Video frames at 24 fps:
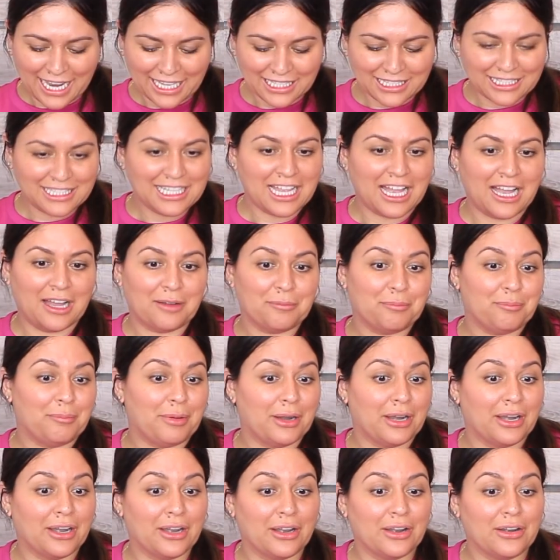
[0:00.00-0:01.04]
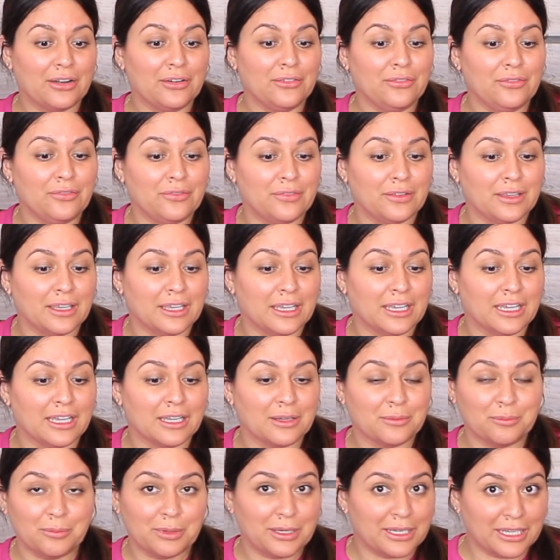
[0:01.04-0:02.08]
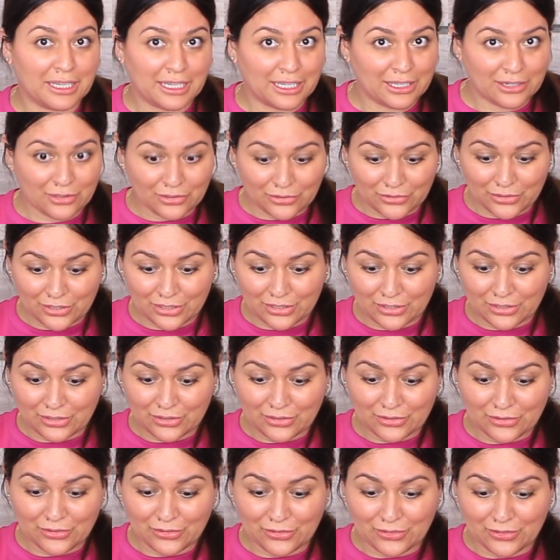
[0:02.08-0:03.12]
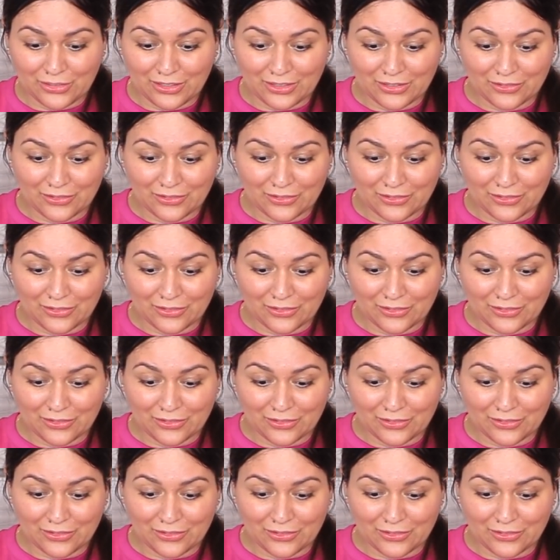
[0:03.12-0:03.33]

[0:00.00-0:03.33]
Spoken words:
It's not perfect, but it'll do.